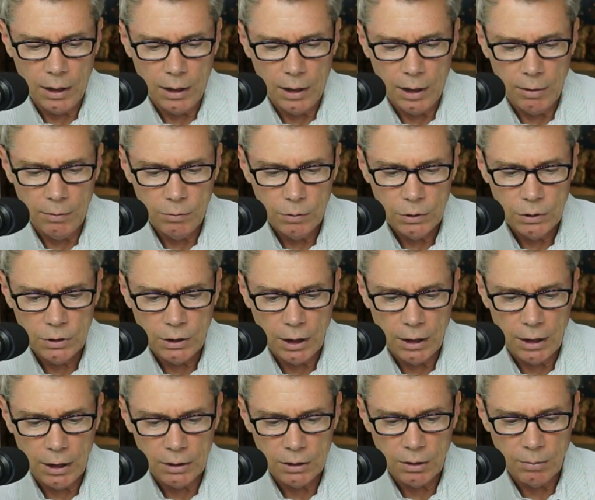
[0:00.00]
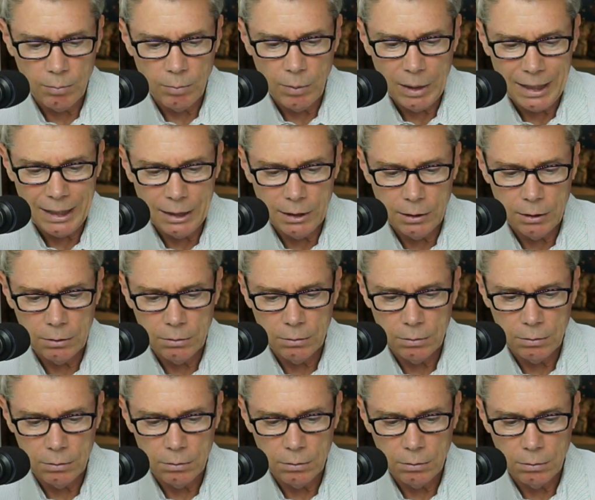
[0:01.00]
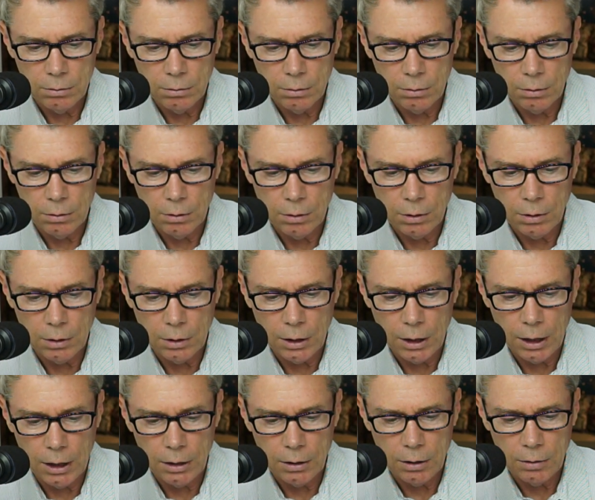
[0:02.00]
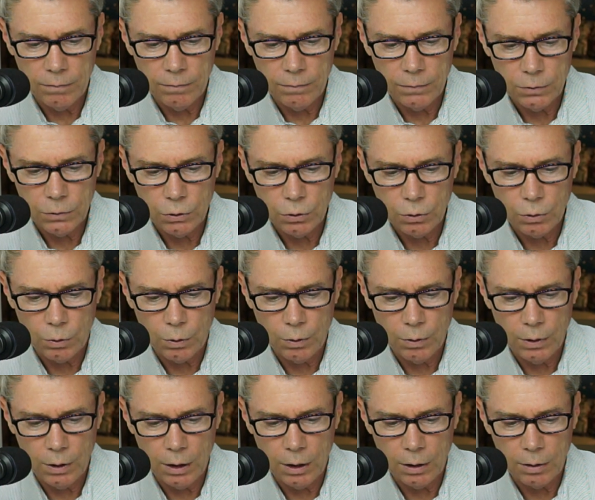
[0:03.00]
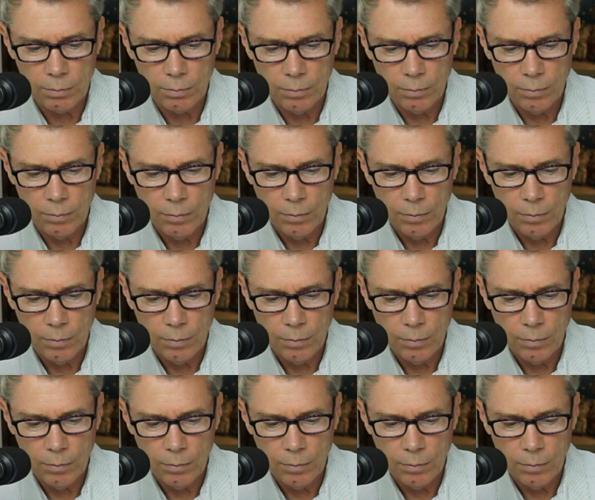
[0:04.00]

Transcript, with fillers: I would say that's a might, not a for sure thing.